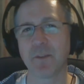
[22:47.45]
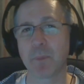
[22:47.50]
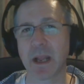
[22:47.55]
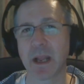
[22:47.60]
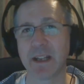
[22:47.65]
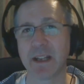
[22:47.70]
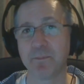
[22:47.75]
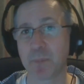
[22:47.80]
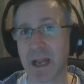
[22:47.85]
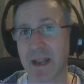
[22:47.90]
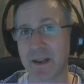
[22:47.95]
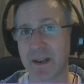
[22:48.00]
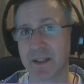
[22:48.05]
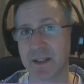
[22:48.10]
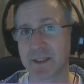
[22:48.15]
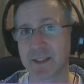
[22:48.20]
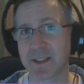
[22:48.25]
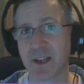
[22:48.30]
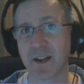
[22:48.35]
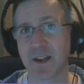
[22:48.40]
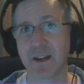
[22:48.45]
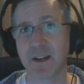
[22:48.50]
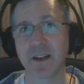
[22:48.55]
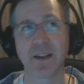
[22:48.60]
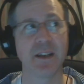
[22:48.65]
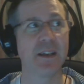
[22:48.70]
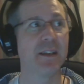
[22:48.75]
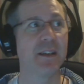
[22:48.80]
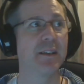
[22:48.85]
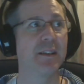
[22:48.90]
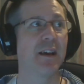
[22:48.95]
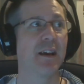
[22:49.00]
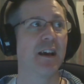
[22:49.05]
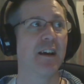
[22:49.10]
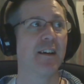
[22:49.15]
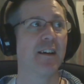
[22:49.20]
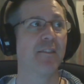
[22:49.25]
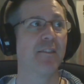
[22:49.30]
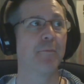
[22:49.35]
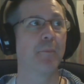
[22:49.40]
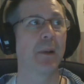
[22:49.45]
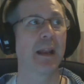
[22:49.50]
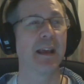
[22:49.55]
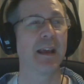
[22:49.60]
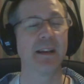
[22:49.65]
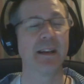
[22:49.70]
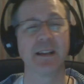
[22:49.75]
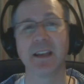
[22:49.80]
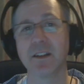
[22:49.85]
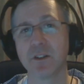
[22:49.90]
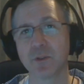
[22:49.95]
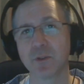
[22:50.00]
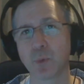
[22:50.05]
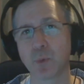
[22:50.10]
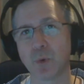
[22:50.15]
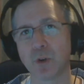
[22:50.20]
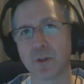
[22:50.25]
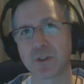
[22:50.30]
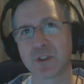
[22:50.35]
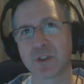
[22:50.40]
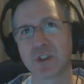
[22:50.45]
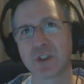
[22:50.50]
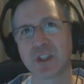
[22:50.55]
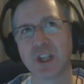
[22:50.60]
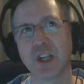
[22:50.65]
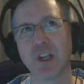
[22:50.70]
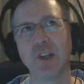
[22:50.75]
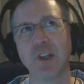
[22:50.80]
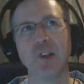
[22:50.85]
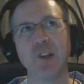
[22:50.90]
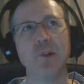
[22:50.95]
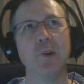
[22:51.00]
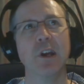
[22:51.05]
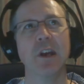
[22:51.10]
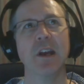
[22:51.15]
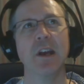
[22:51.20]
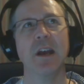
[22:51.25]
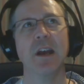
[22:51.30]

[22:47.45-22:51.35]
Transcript: I've played Planetside, I've played Guild Wars 2,